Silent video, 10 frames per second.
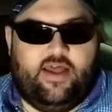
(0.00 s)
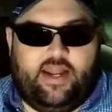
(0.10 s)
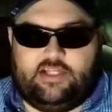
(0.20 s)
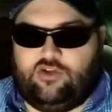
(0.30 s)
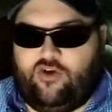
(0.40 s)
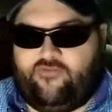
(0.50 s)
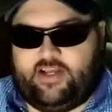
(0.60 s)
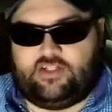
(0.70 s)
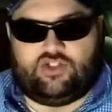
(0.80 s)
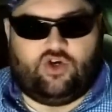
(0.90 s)
It has no
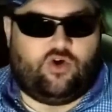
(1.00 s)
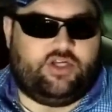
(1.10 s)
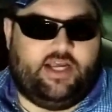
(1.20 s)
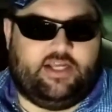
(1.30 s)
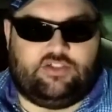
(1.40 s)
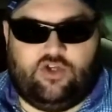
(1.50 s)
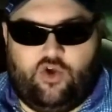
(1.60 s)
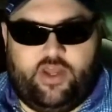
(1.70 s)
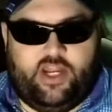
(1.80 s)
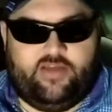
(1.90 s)
fast charge. It has
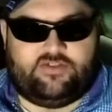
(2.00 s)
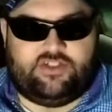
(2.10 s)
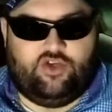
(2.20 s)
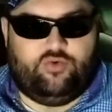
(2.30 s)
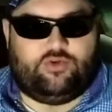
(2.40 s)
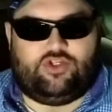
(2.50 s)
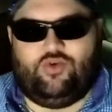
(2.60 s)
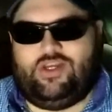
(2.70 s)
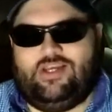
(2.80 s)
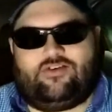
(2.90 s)
no NFC, which
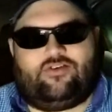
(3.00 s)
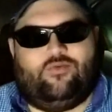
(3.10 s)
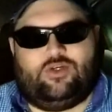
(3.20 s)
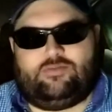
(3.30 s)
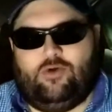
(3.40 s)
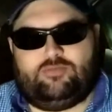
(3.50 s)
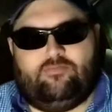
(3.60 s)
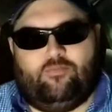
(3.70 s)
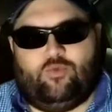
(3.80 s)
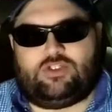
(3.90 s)
gives a, which most
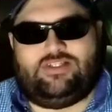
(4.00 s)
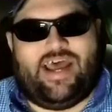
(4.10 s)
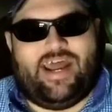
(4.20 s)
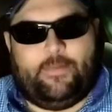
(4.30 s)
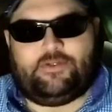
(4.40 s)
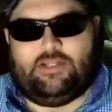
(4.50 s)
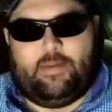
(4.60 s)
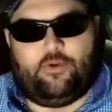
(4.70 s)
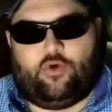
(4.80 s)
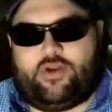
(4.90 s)
which ninety percent of
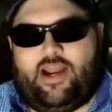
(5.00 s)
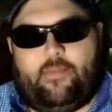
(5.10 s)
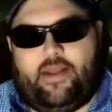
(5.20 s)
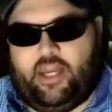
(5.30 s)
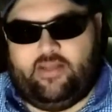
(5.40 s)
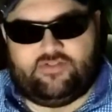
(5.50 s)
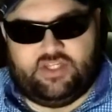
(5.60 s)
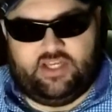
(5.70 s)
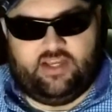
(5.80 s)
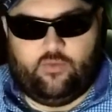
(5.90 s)
people don't care about
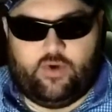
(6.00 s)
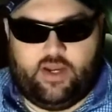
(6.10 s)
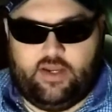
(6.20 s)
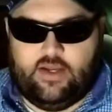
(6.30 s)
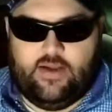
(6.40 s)
NFC anyway.